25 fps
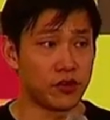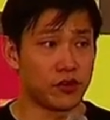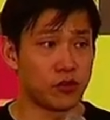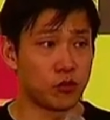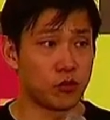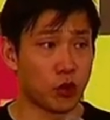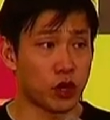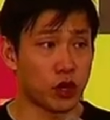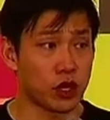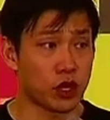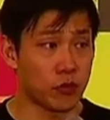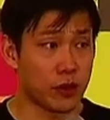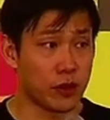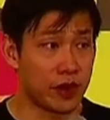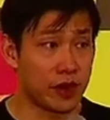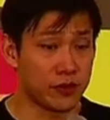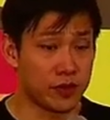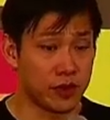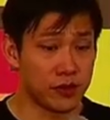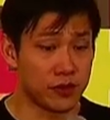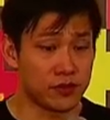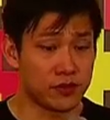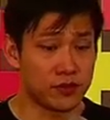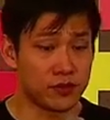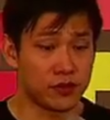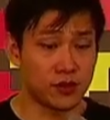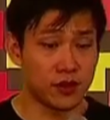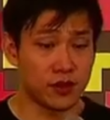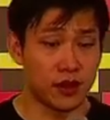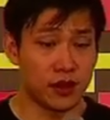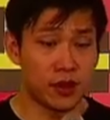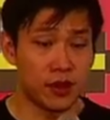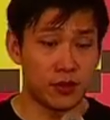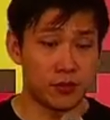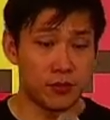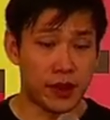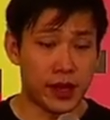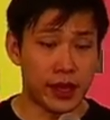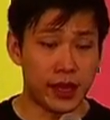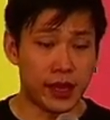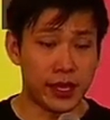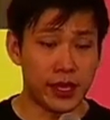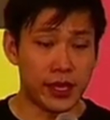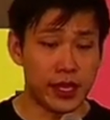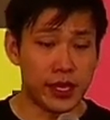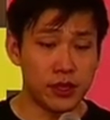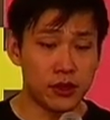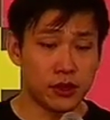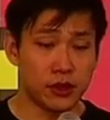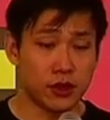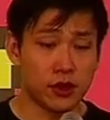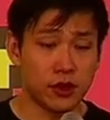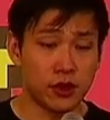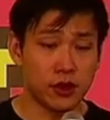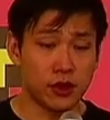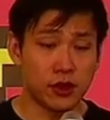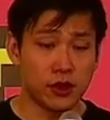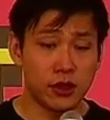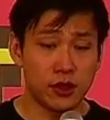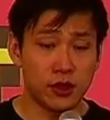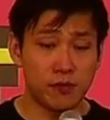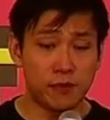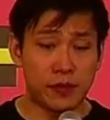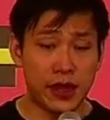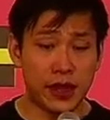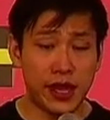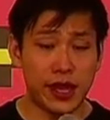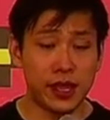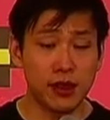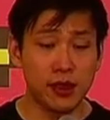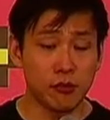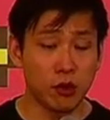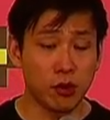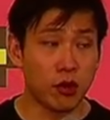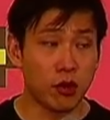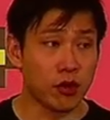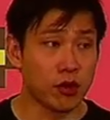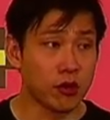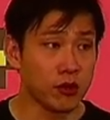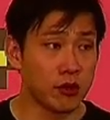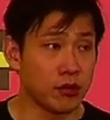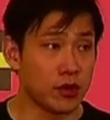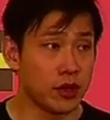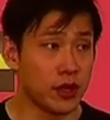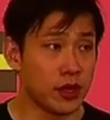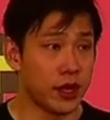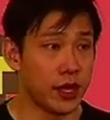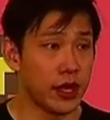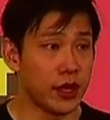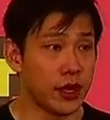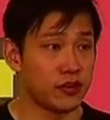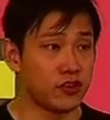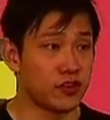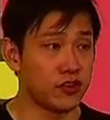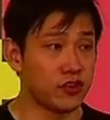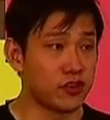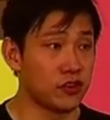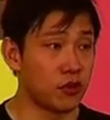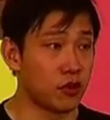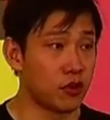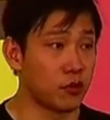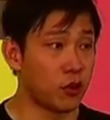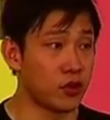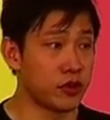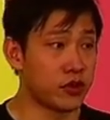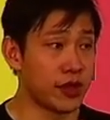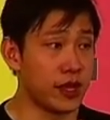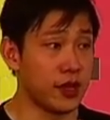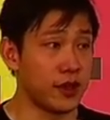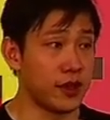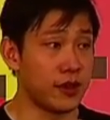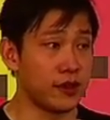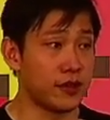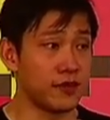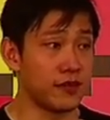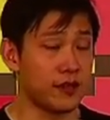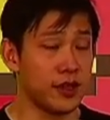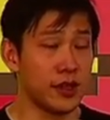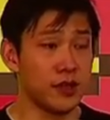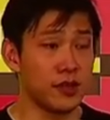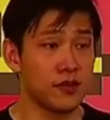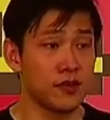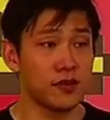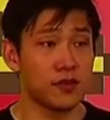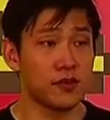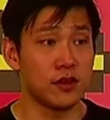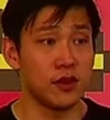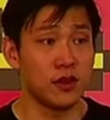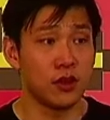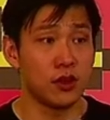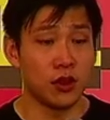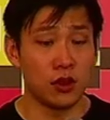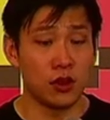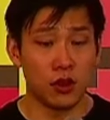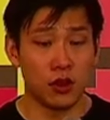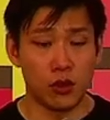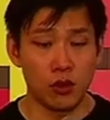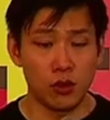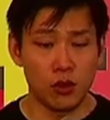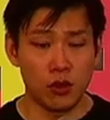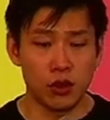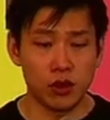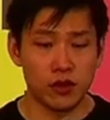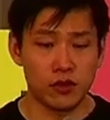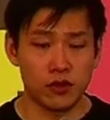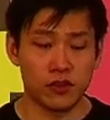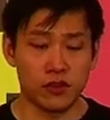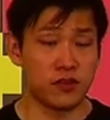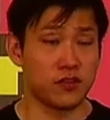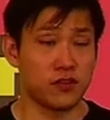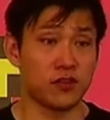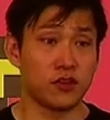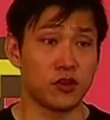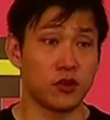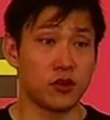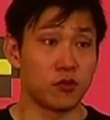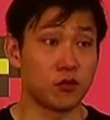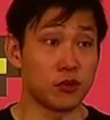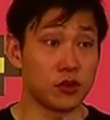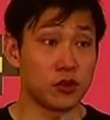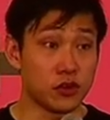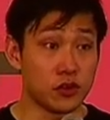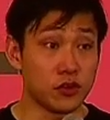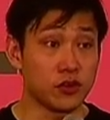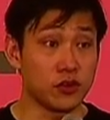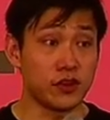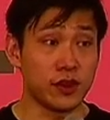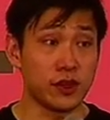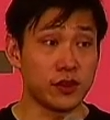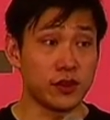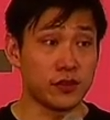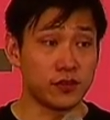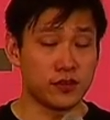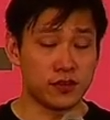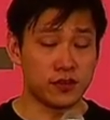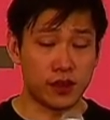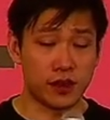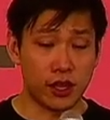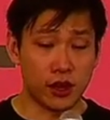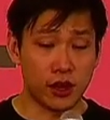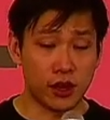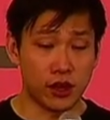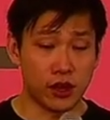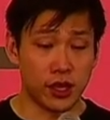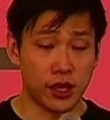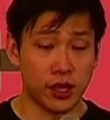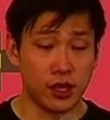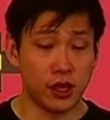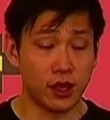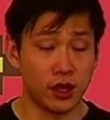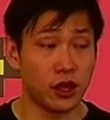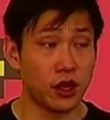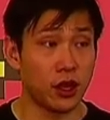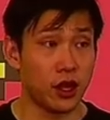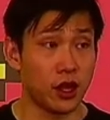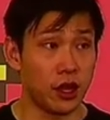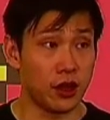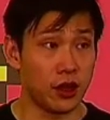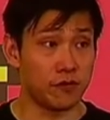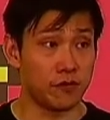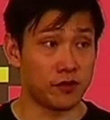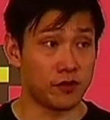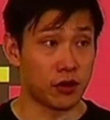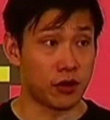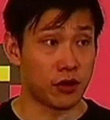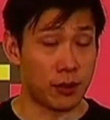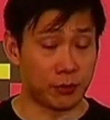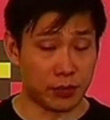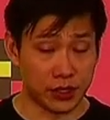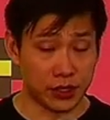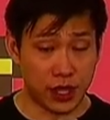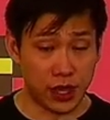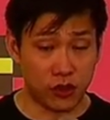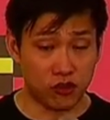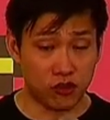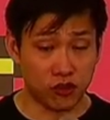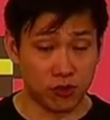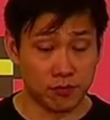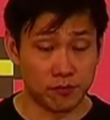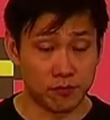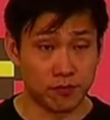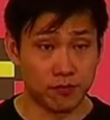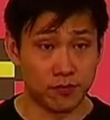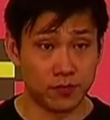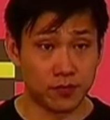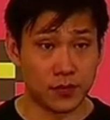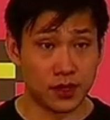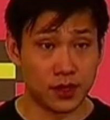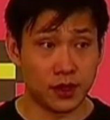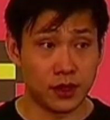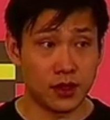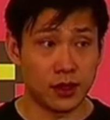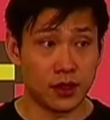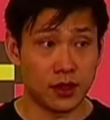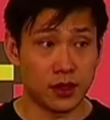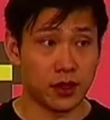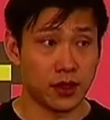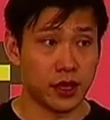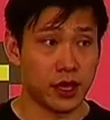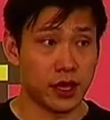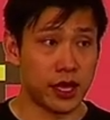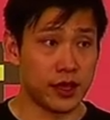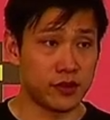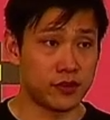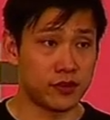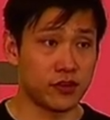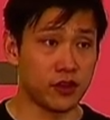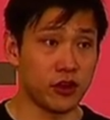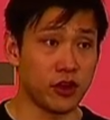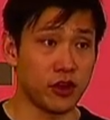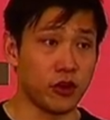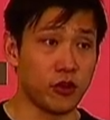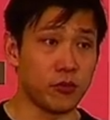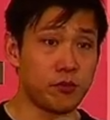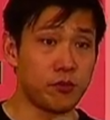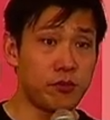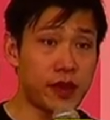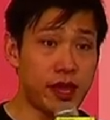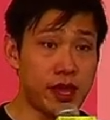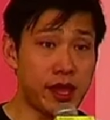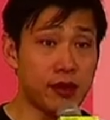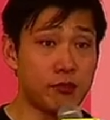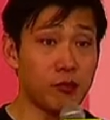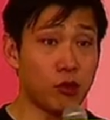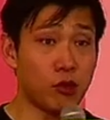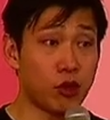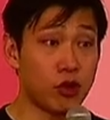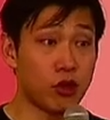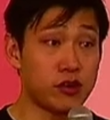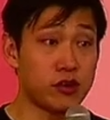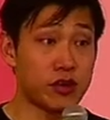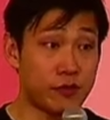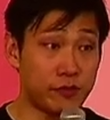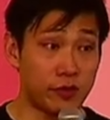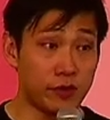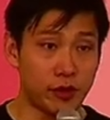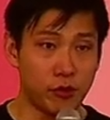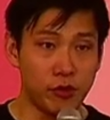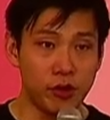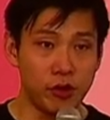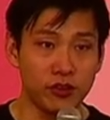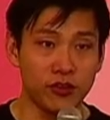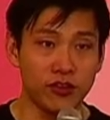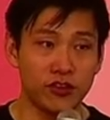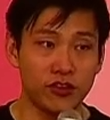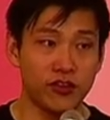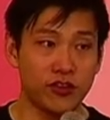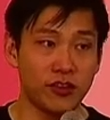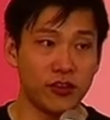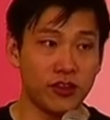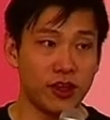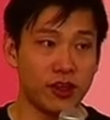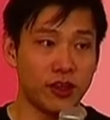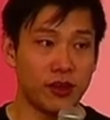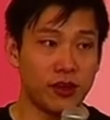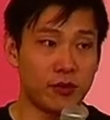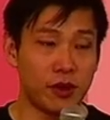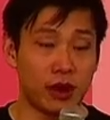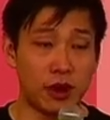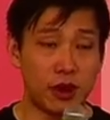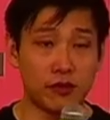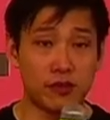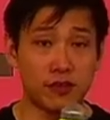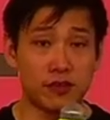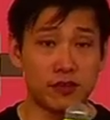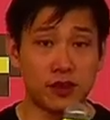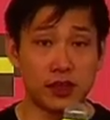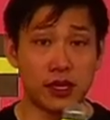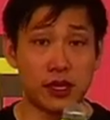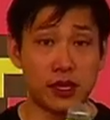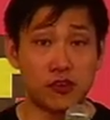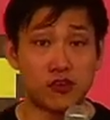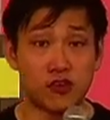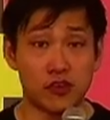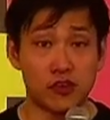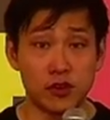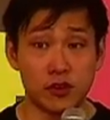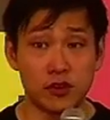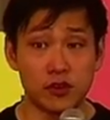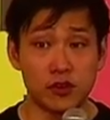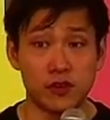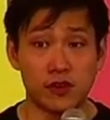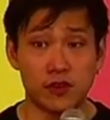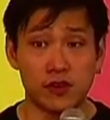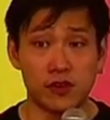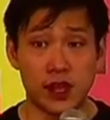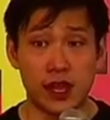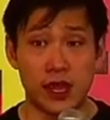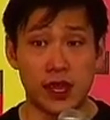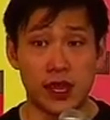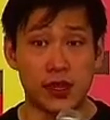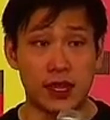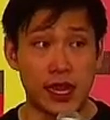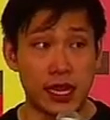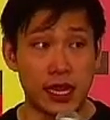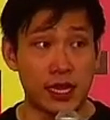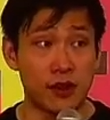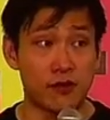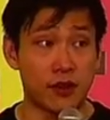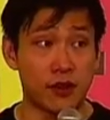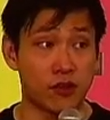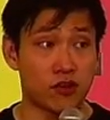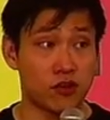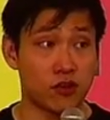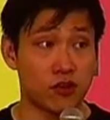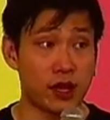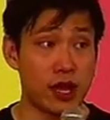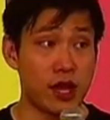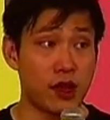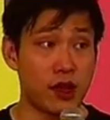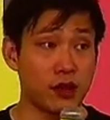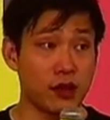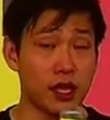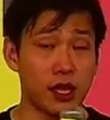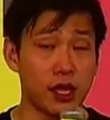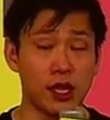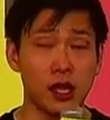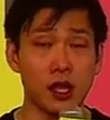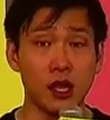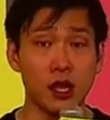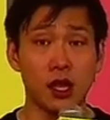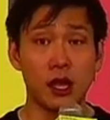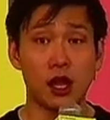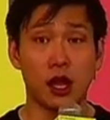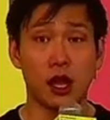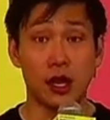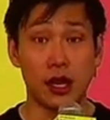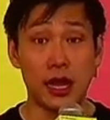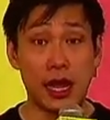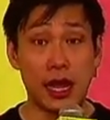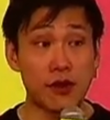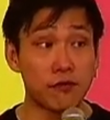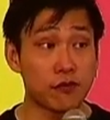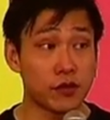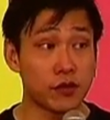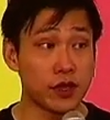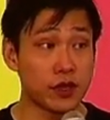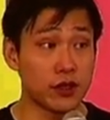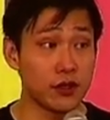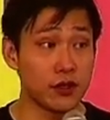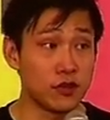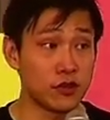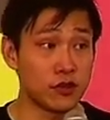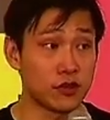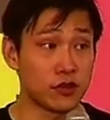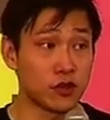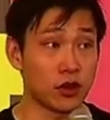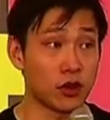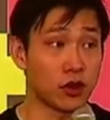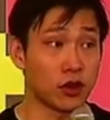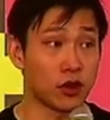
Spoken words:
work around this by either paying more to store more data in state or just reducing the security of their application. So paying more definitely works, but obviously it introduces a negative externality on every user